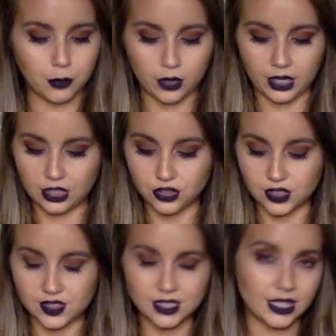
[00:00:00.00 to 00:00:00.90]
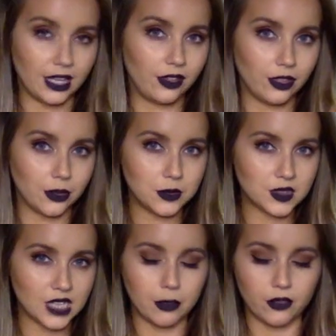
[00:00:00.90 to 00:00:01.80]
more interests in those
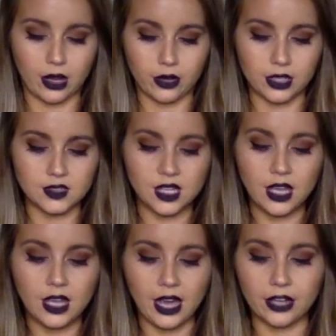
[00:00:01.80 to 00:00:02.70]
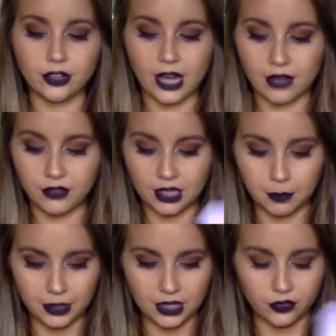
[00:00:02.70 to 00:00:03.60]
type of areas, and you're having a
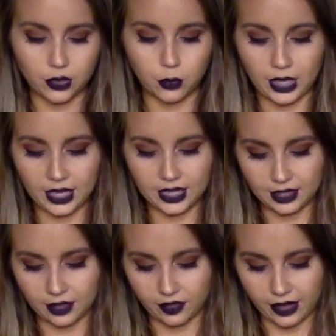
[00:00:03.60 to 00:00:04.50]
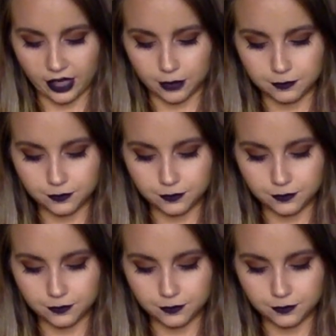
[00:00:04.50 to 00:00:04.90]
bit of an awakening there.